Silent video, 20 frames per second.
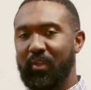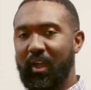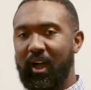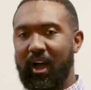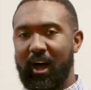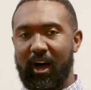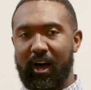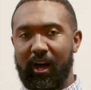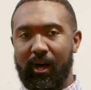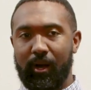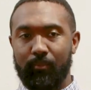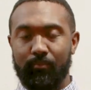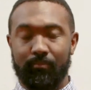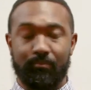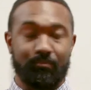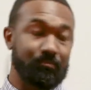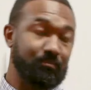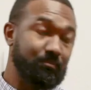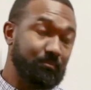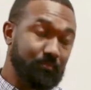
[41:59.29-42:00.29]

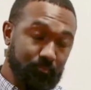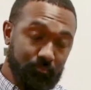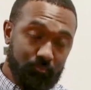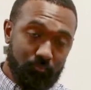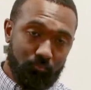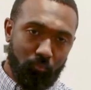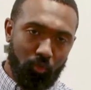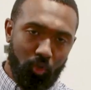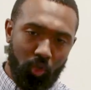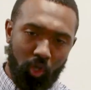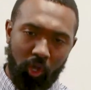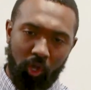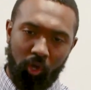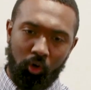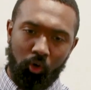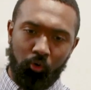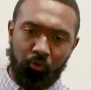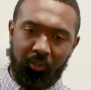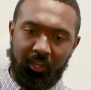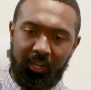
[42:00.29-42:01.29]

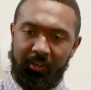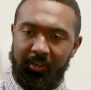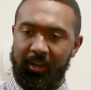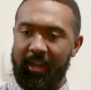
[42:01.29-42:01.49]
over there.